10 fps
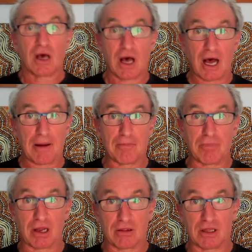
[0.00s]

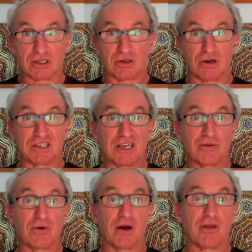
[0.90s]
But it's going to
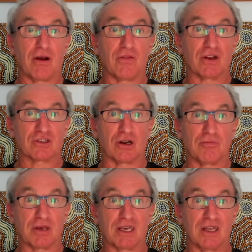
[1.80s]
identify there, and then it's got a
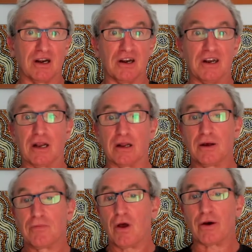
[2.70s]
begin and an end.
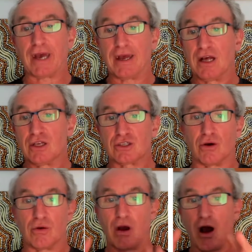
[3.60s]
Okay,
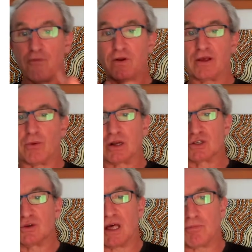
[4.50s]
so hopefully you
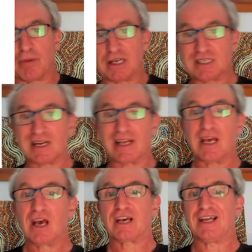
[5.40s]
understood that basically.
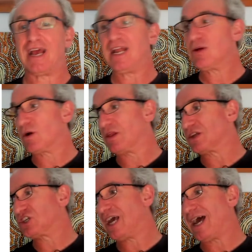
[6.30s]
Can anyone in the
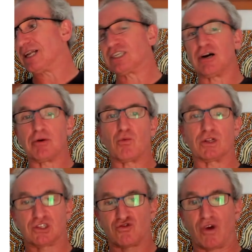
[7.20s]
chat tell me
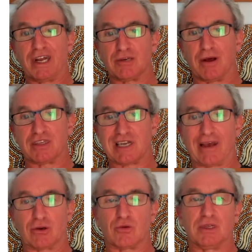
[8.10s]
what's strange about this
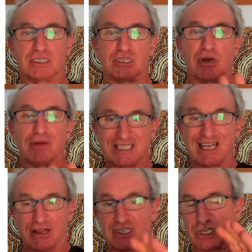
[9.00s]
language? It's a bit
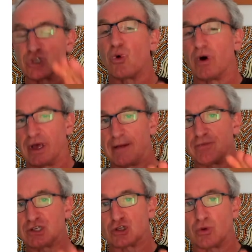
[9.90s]
silly. This is a toy. This
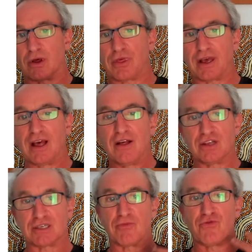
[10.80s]
is a toy thing.
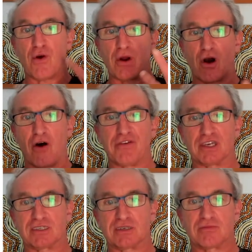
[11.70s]
There's some very
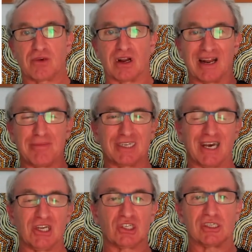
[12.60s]
obvious kind of
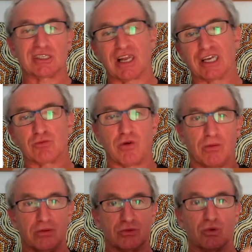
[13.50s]
limitations /
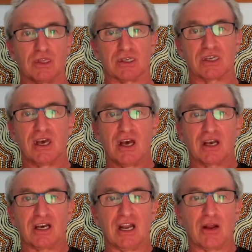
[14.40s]
problems with this.
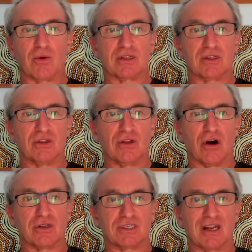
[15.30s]
Can anyone
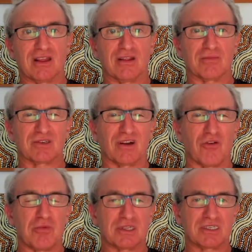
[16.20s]
notice anything that's kind of
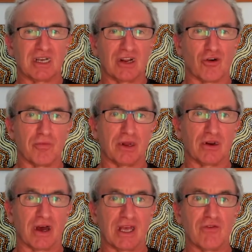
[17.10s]
a bit silly or a bit
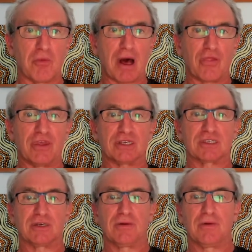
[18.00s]
naive about this?